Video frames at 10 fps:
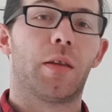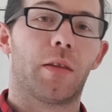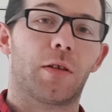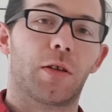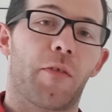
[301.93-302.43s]

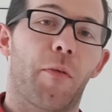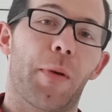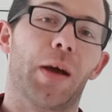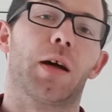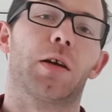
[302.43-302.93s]
Then you have a
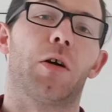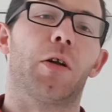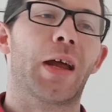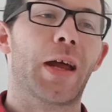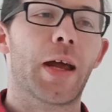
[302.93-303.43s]
bell
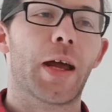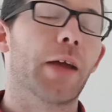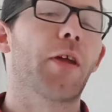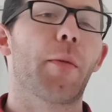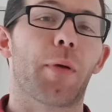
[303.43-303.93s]
icon.
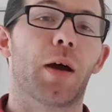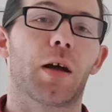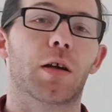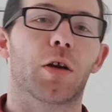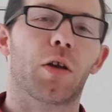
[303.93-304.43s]
Hit that
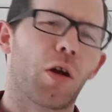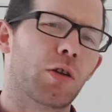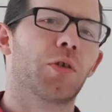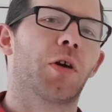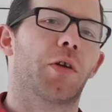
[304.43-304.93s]
bell icon,
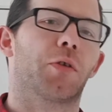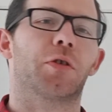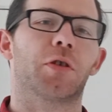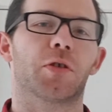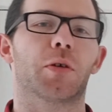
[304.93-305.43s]
not too hard though,
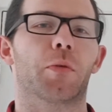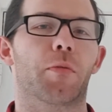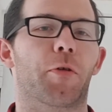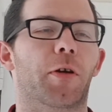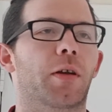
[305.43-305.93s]
because you don't
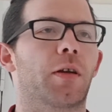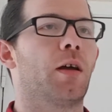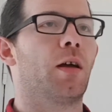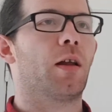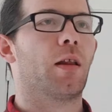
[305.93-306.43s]
want to break it.
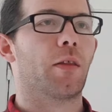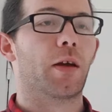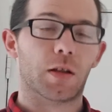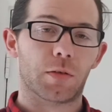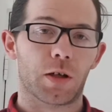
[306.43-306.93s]

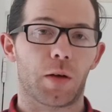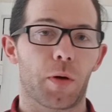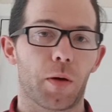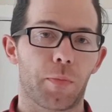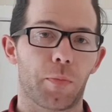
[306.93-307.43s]
Then it'll come
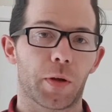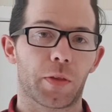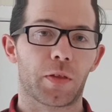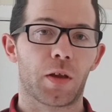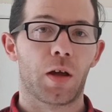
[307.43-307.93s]
up
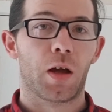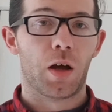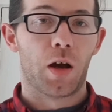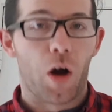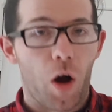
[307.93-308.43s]
with
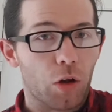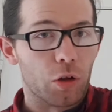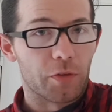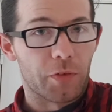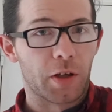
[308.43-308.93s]

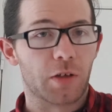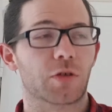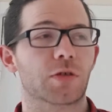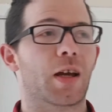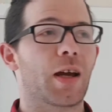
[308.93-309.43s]
all
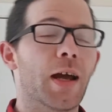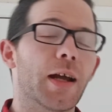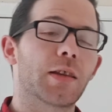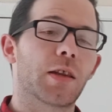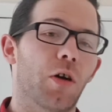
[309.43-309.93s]
notifications.
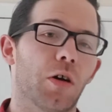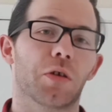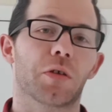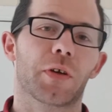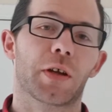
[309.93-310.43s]
Hit the
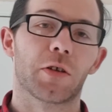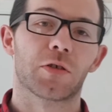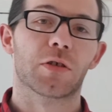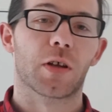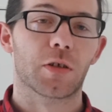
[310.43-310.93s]
all
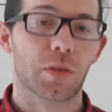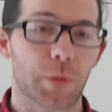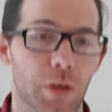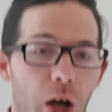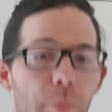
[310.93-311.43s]
notifications, then
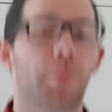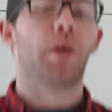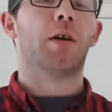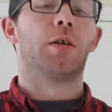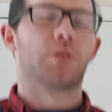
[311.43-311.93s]
you'll be
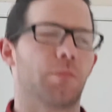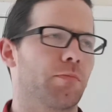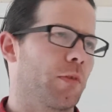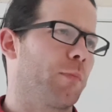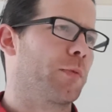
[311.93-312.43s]

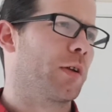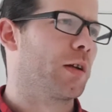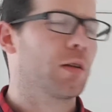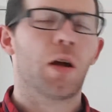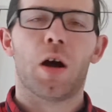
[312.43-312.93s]
up to
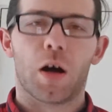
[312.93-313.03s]
date.